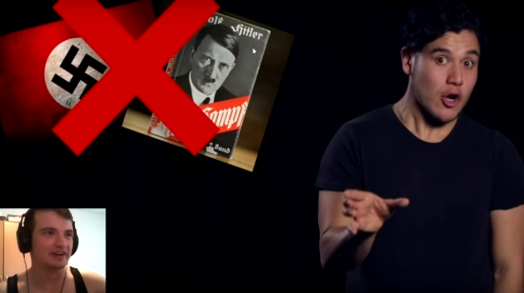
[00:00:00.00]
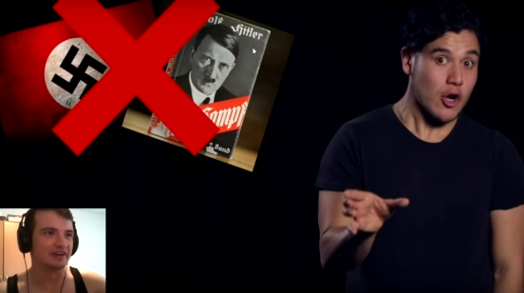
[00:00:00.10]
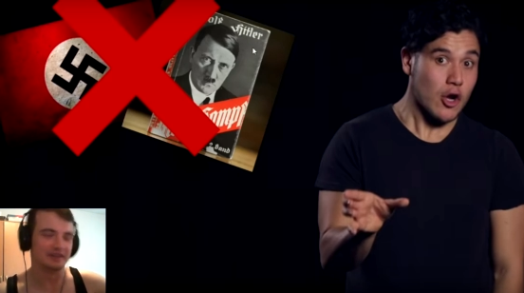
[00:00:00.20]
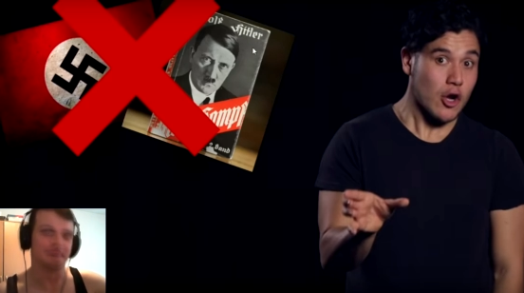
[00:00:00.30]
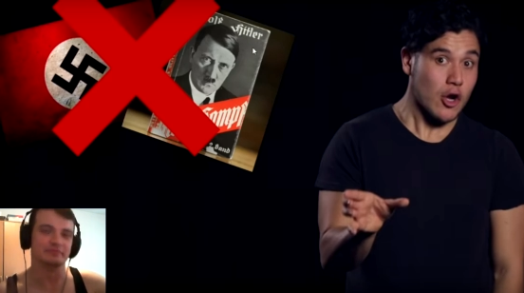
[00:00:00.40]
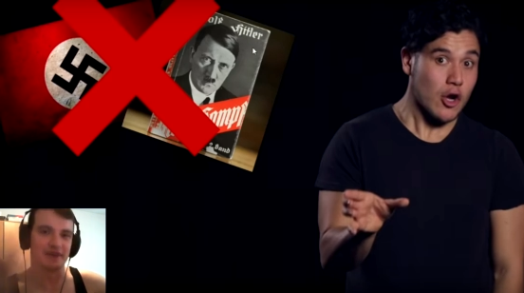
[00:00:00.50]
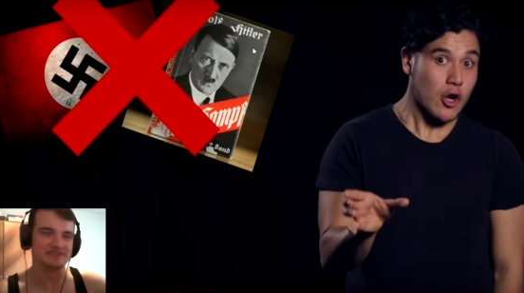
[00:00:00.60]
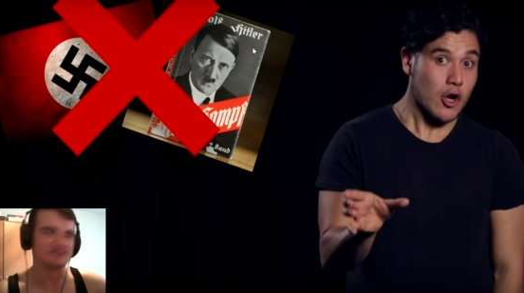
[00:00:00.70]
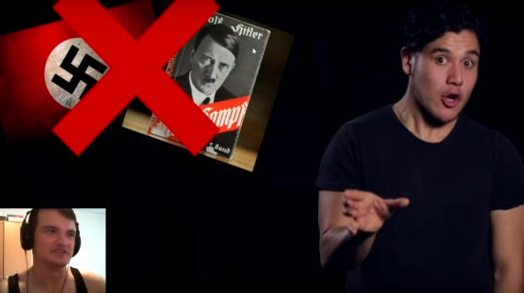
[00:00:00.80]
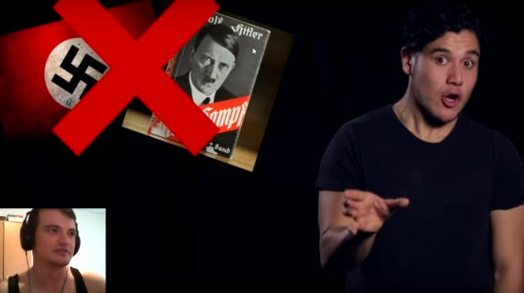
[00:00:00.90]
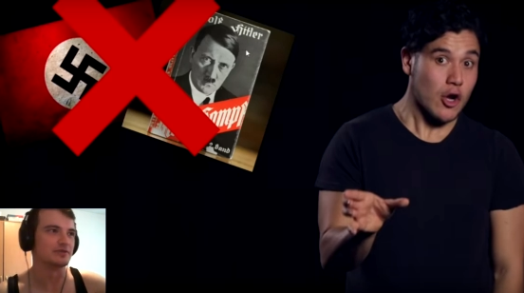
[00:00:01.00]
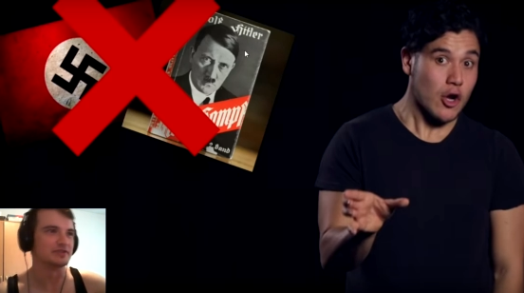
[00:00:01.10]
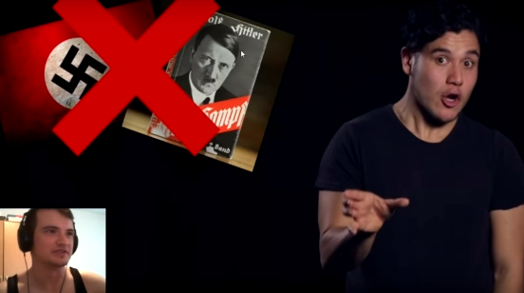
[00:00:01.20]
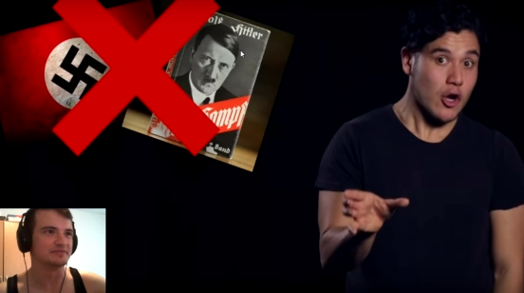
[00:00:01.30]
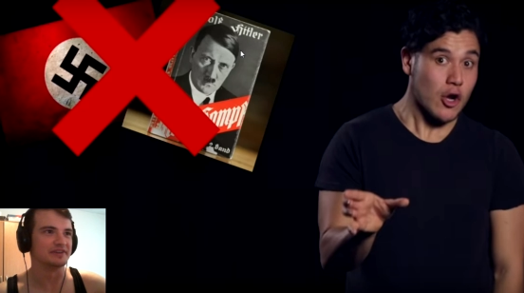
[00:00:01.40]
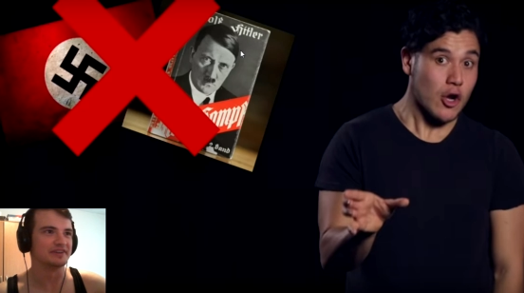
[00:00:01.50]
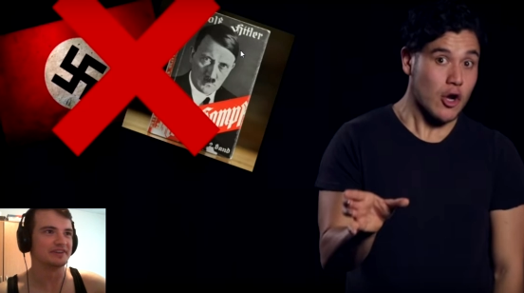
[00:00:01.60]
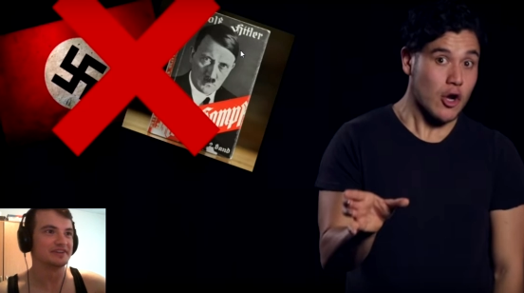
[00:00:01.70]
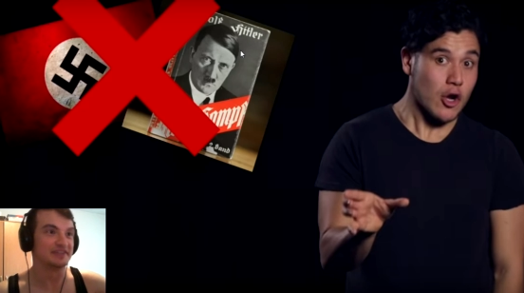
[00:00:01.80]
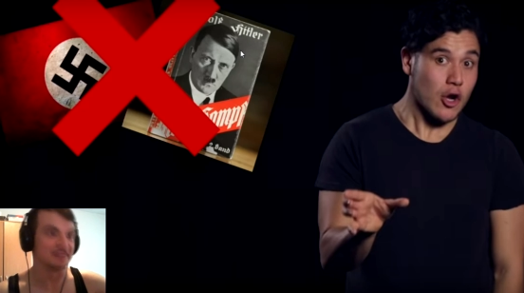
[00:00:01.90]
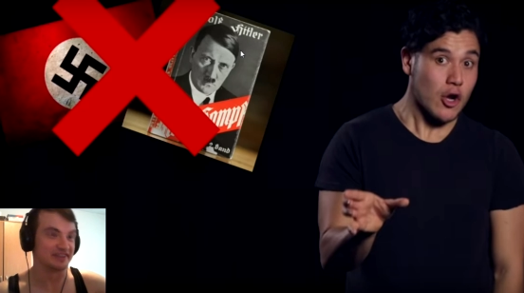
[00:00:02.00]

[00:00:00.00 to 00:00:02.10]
Speaker 1: in Bosnian, of course, but it's allowed